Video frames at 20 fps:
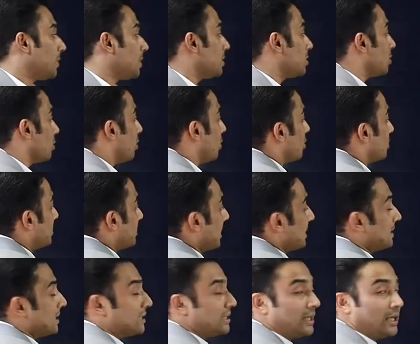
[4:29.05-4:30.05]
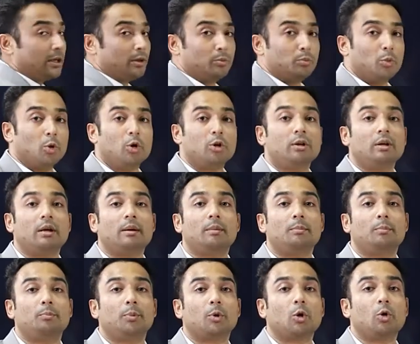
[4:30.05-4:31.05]
So strictures are more
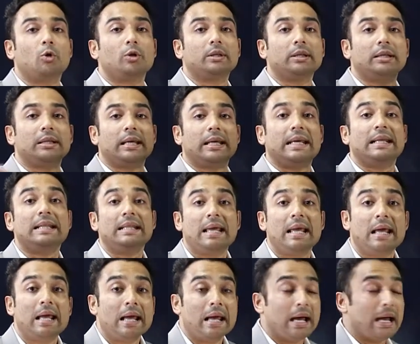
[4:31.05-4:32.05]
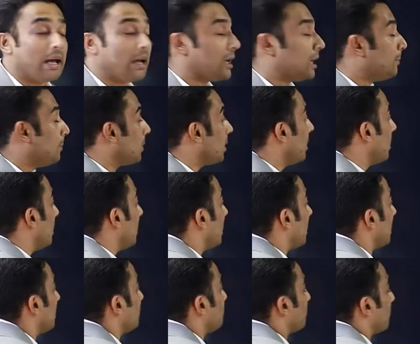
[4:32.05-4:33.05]
prone in
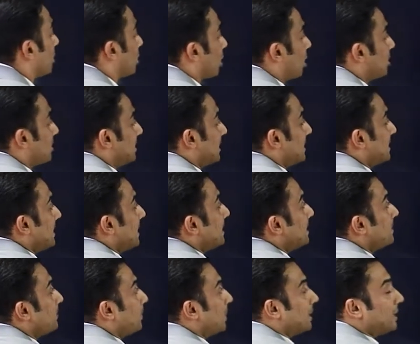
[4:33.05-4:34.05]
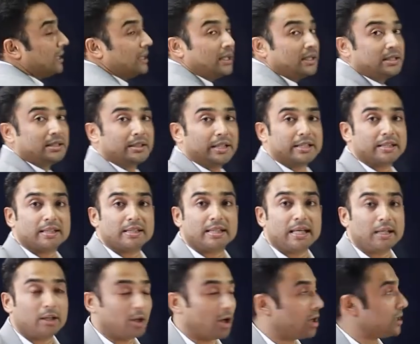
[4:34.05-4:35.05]
uh, Crohn's disease, but here strictures
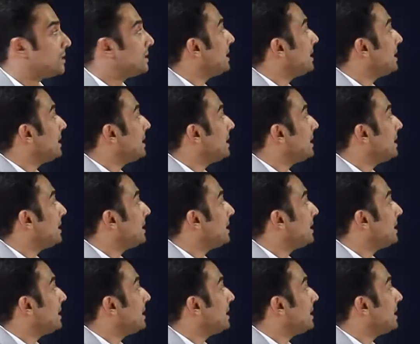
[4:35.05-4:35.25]
are not